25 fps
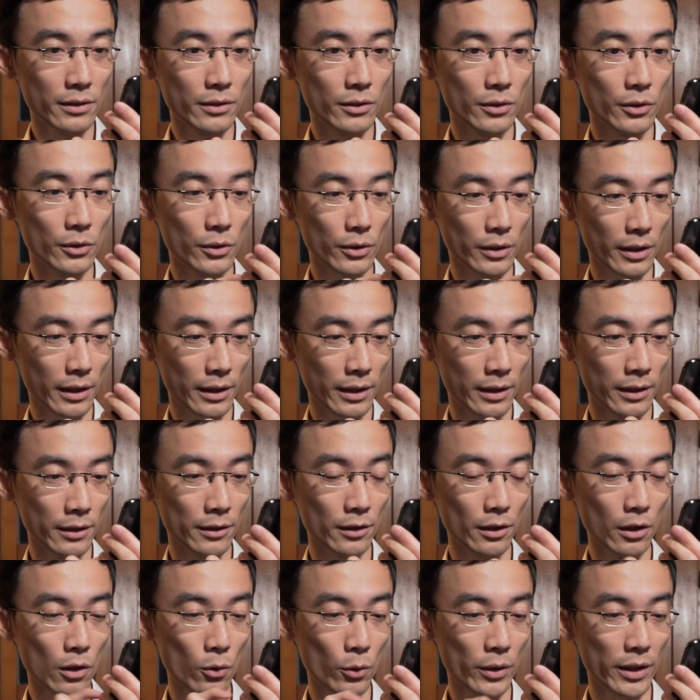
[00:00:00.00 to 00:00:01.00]
you
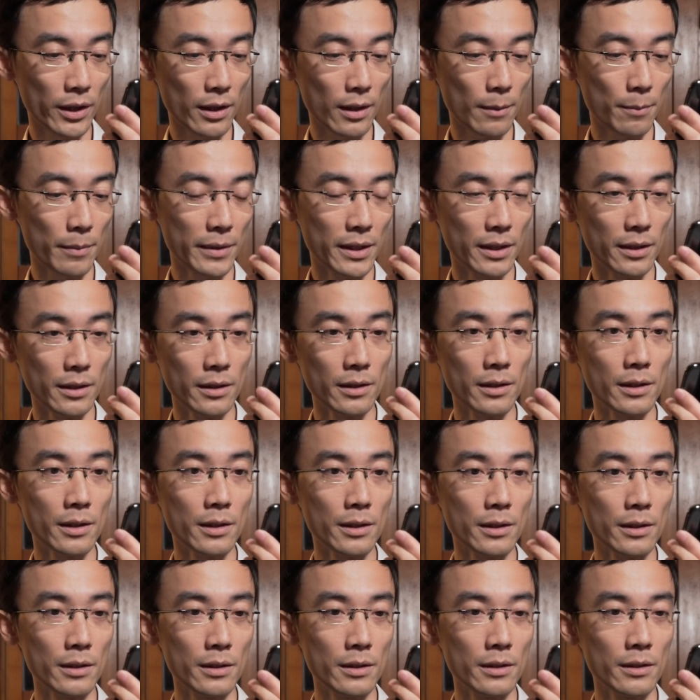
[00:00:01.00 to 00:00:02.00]
can load it up
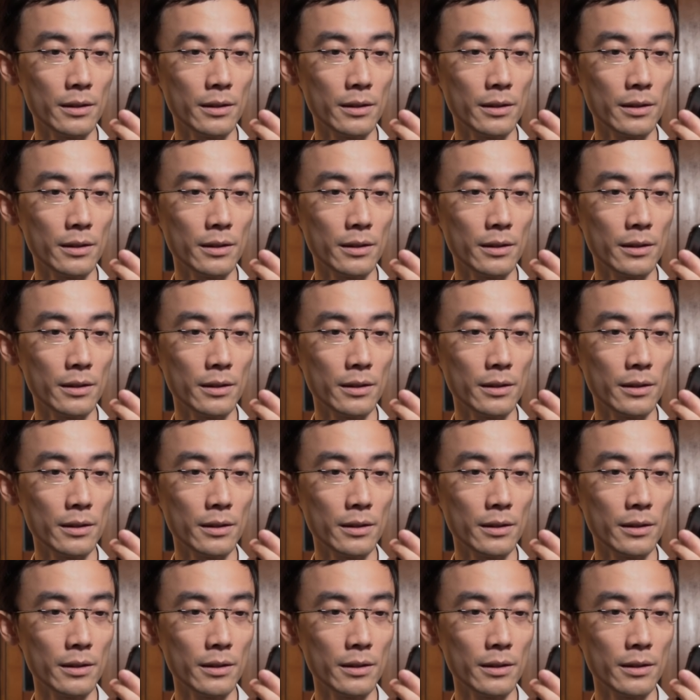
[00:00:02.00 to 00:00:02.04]
here,